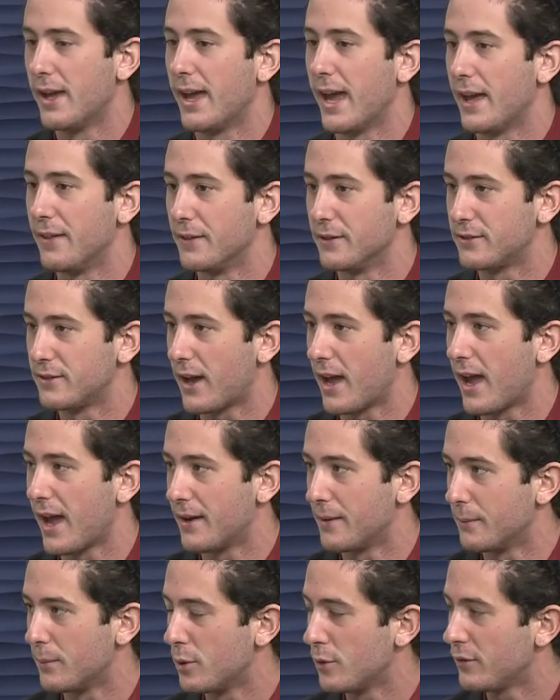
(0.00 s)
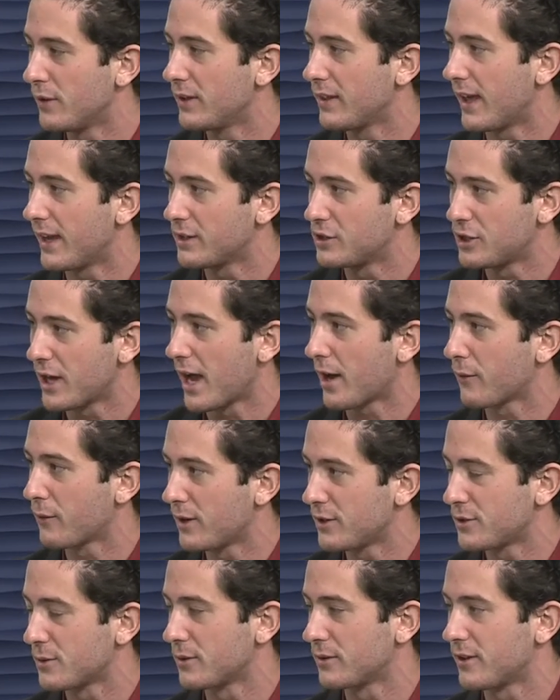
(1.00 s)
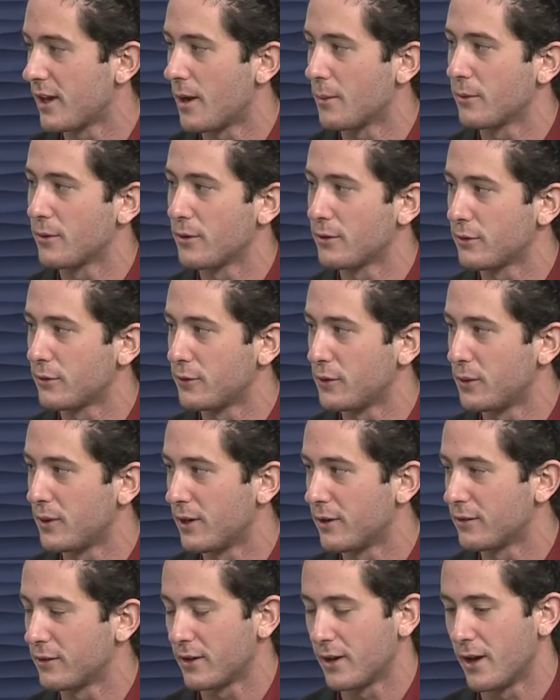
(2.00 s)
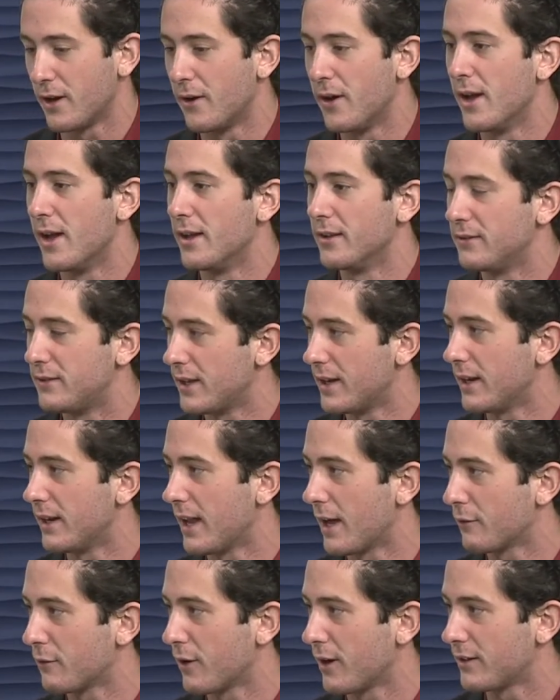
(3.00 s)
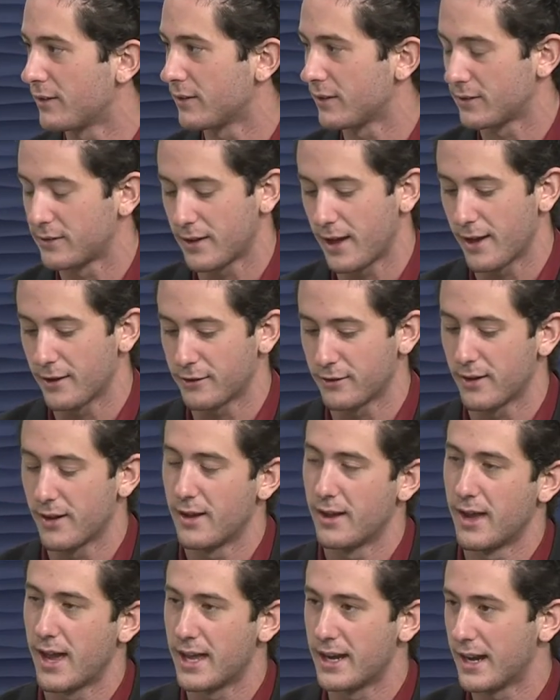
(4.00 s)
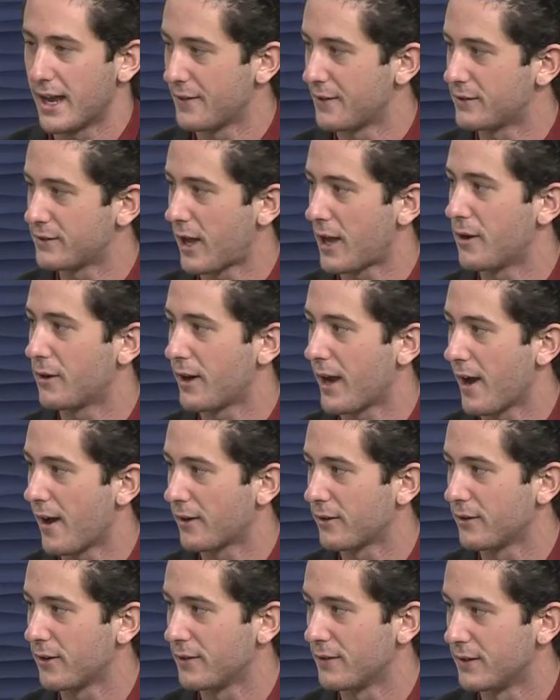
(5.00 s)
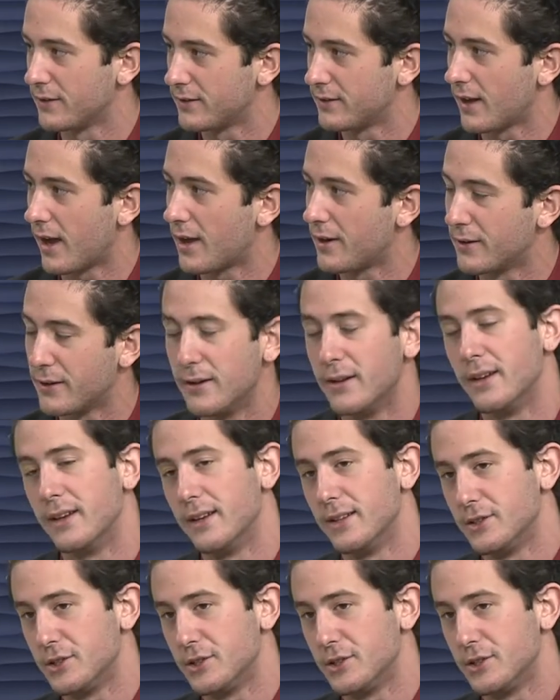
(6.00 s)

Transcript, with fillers: And the and a movie like Jack Reacher with Tom Cruise a few years ago right. didn't have great success, and it had the title character and the title.